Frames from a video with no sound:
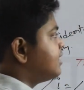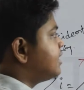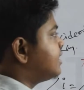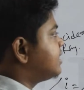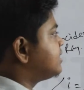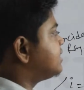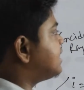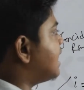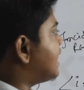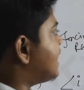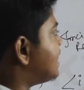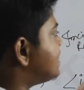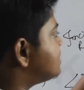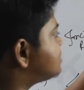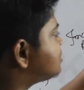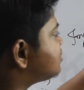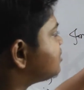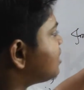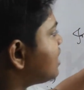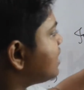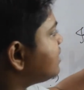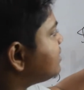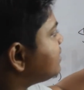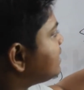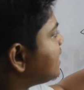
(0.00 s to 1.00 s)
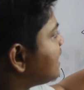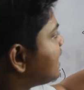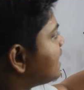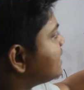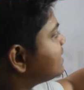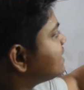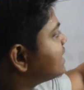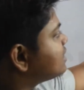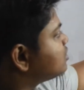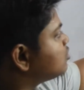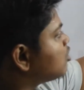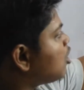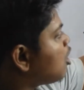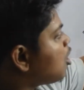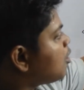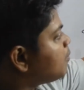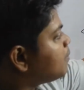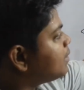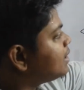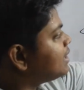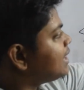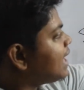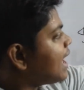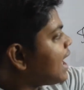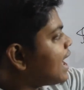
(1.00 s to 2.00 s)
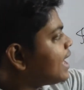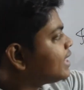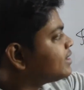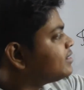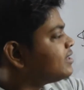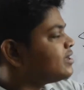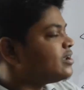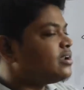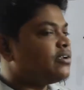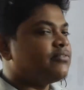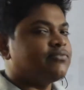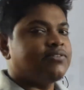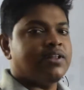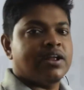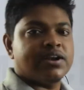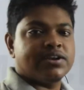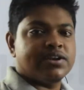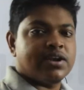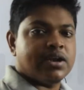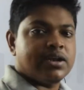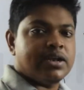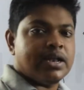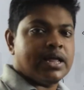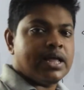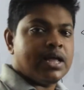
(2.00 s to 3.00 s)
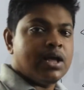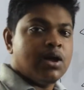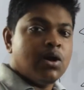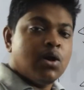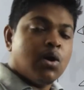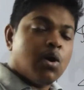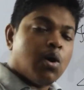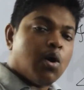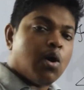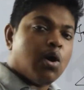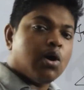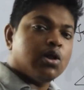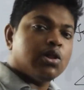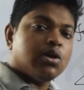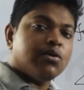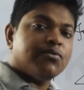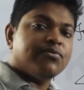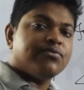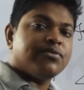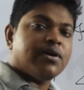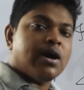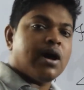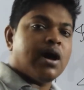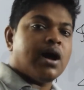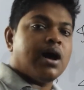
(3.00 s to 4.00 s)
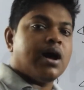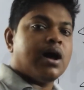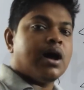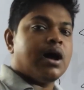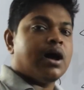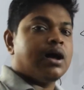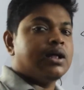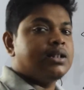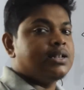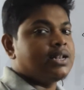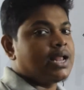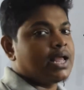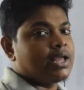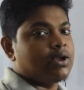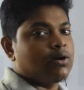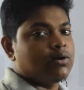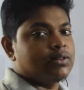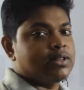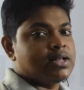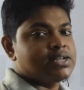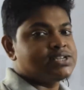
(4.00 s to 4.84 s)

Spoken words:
The incident ray, the normal and the reflected ray, all of are lying on the